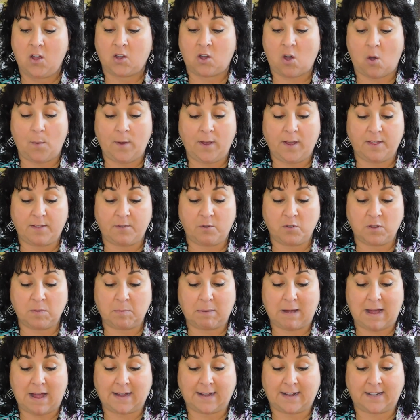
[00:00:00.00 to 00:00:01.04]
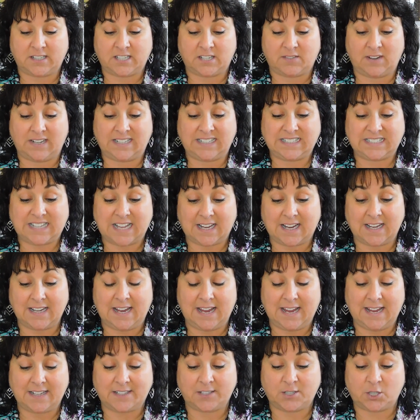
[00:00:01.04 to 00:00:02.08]
Going through the pockets of a
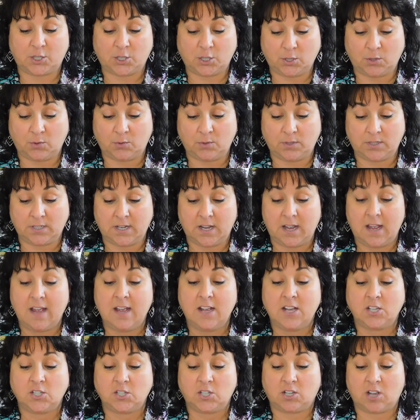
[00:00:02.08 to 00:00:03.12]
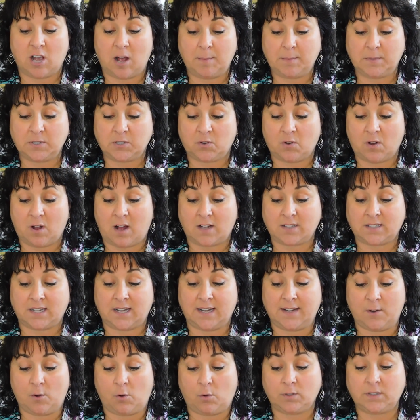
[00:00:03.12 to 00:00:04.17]
second-hand suit, she comes across
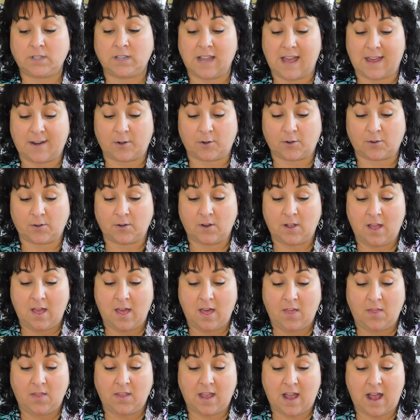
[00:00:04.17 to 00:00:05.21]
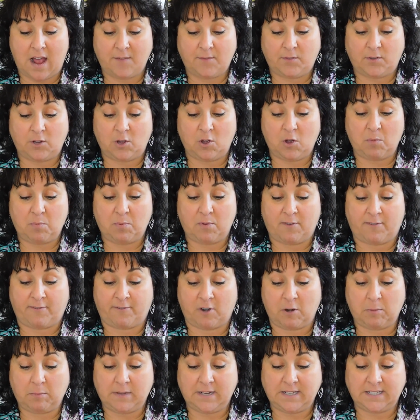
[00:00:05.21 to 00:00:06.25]
an old letter, the envelope
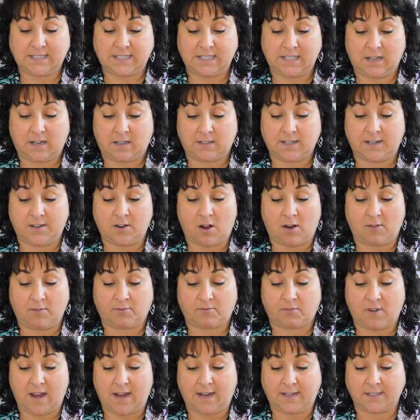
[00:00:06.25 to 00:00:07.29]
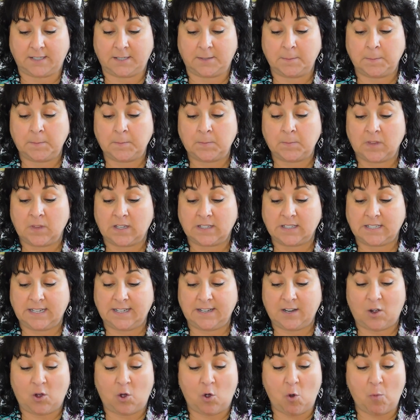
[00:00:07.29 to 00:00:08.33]
firmly sealed and unfranked.
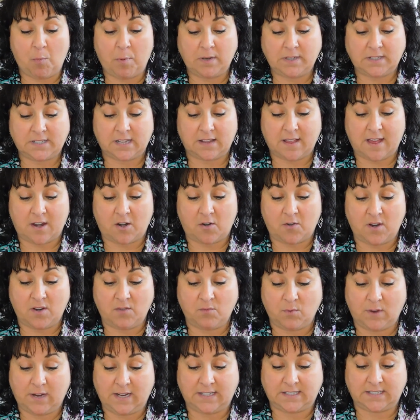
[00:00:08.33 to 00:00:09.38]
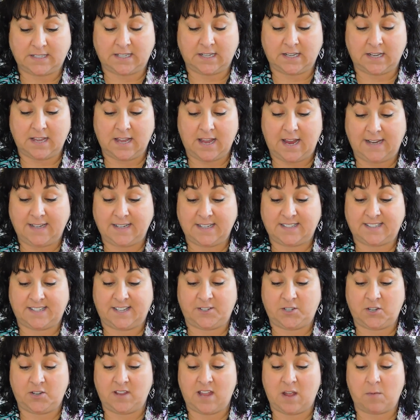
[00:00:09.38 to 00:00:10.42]
Tina opens the letter and reads it, a
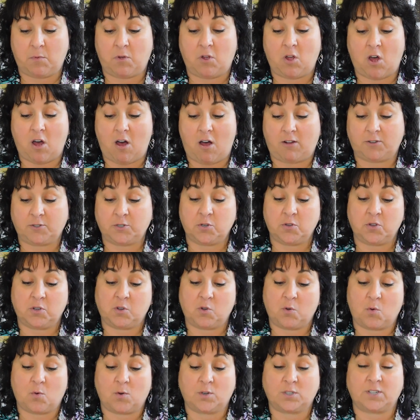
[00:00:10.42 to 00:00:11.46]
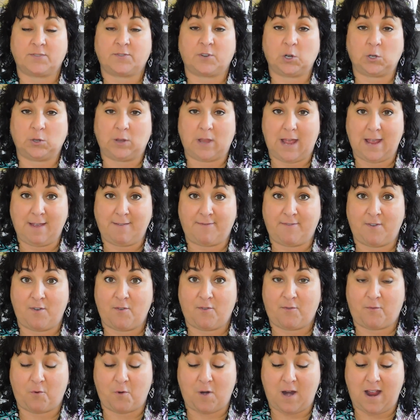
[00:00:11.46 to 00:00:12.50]
decision that will alter the course of her life
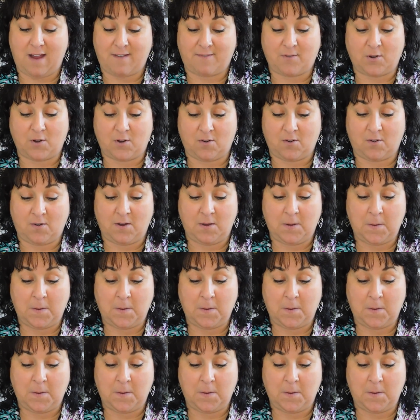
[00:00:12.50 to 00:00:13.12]
forever.